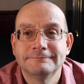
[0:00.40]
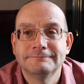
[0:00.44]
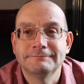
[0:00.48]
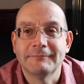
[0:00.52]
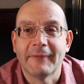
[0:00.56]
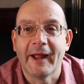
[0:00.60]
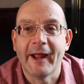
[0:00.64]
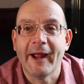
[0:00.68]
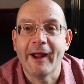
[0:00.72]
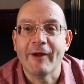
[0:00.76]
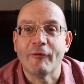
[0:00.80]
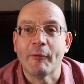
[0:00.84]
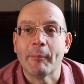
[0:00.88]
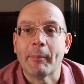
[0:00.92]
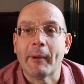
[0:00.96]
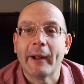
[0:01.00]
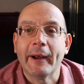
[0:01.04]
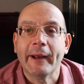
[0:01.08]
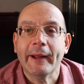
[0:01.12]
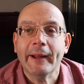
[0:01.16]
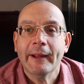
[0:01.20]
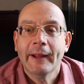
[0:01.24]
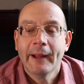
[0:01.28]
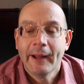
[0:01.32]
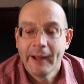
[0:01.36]
Hey
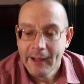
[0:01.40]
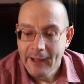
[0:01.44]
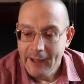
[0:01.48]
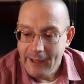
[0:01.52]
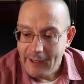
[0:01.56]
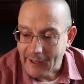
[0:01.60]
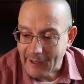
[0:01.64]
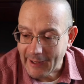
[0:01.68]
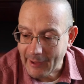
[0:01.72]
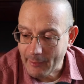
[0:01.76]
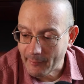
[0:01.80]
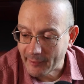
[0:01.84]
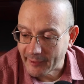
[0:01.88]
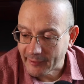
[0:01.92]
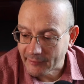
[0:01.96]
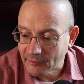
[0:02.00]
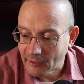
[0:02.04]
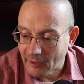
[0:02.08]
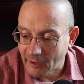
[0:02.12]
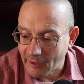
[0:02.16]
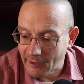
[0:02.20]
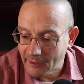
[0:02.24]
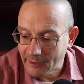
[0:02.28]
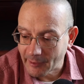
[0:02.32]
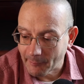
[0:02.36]
everybody, I want to
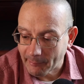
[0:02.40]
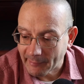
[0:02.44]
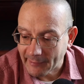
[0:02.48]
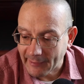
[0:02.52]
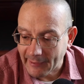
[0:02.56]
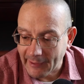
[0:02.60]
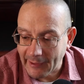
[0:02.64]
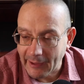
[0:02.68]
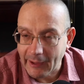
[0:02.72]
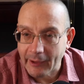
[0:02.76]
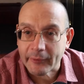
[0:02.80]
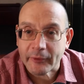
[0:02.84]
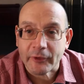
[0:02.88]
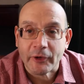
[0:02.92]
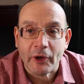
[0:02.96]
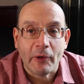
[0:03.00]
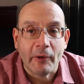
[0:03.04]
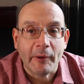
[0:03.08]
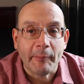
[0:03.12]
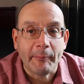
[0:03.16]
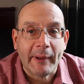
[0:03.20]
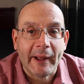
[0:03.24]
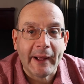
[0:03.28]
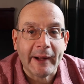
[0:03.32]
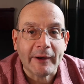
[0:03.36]
talk about
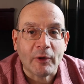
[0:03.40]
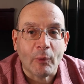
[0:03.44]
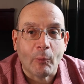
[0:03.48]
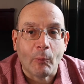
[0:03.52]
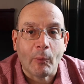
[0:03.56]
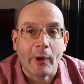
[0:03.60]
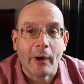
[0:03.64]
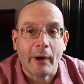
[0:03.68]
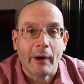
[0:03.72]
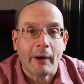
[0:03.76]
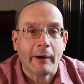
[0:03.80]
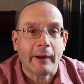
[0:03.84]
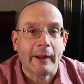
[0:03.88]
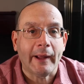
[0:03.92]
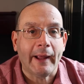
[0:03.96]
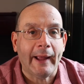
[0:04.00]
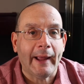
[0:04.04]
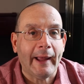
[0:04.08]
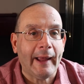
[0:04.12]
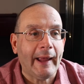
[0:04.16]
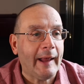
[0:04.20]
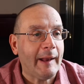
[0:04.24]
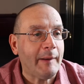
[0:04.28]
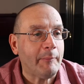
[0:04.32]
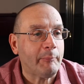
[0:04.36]
going back to work
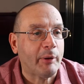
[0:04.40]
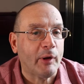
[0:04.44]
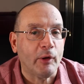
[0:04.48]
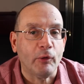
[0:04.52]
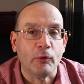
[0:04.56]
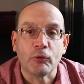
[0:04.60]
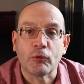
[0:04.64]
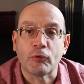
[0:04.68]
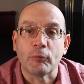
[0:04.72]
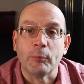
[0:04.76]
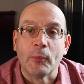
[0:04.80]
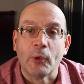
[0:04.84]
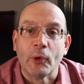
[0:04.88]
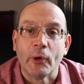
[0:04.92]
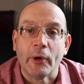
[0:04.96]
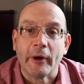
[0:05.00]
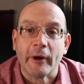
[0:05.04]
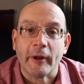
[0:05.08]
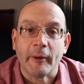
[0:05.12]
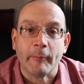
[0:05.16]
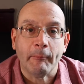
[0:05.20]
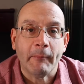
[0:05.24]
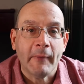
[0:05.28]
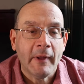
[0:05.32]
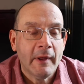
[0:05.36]
and
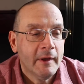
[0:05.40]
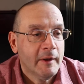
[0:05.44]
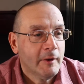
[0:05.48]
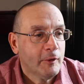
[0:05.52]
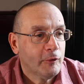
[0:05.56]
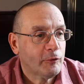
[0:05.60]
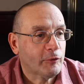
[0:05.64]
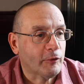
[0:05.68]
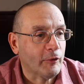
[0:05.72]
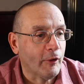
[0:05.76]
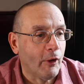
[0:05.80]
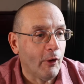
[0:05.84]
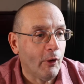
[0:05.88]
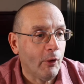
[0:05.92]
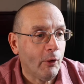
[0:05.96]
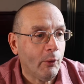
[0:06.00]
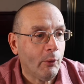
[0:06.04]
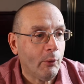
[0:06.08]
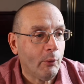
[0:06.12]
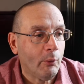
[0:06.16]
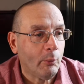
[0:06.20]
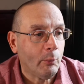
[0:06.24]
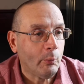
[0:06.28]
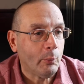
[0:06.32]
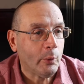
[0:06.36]
post-mortem.
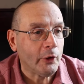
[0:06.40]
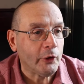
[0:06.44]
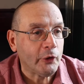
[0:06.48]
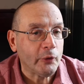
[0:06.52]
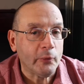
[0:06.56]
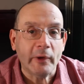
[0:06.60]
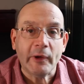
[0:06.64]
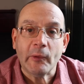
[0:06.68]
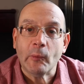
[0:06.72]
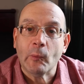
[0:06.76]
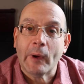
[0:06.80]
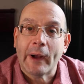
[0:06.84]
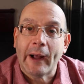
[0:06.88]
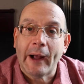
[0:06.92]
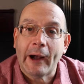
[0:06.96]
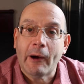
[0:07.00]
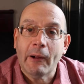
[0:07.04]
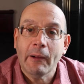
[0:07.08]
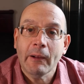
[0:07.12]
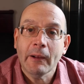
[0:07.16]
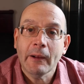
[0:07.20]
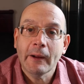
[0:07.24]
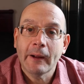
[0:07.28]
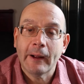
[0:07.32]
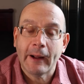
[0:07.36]
So we're doing
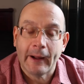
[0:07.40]
well.